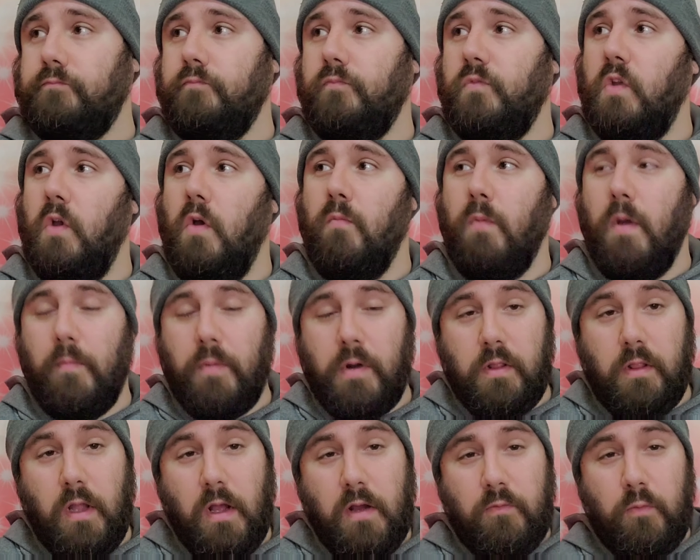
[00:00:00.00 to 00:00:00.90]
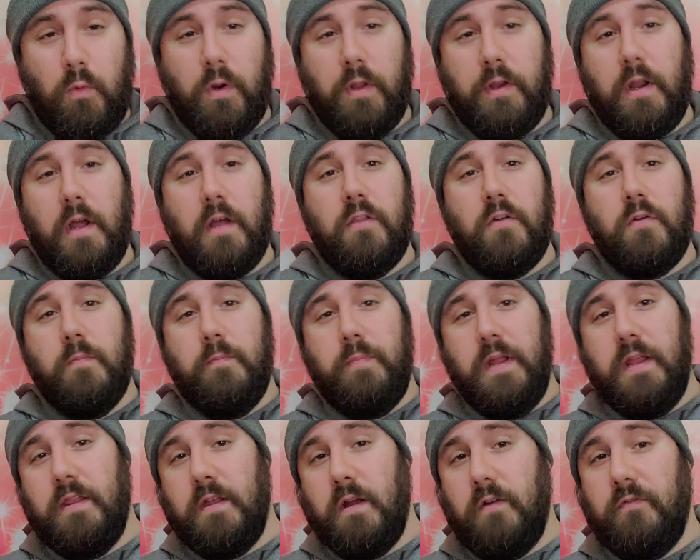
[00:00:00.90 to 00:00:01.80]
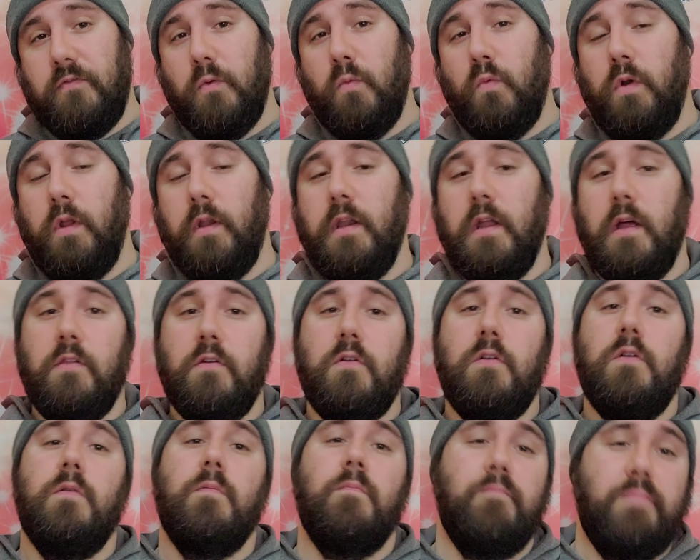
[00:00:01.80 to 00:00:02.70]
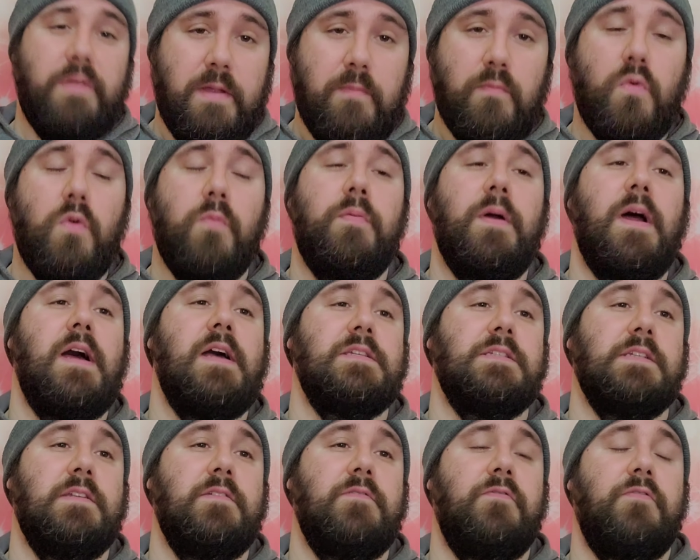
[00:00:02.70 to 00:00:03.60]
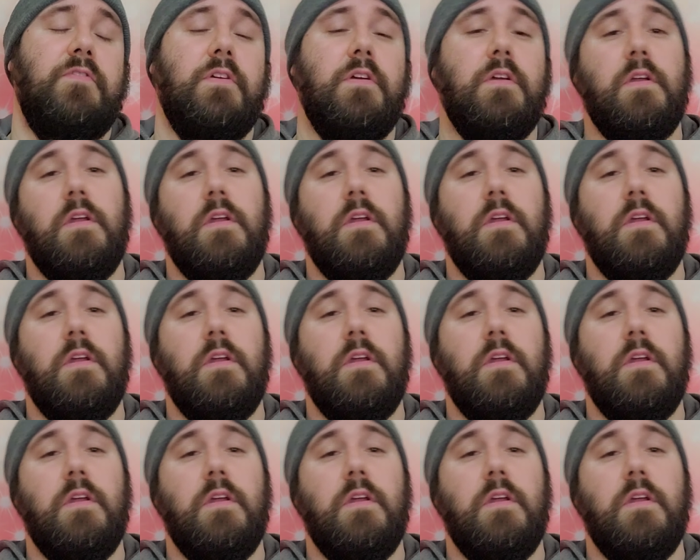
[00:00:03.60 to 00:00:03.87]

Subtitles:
Remember to love one another, be there for one another, be more positive,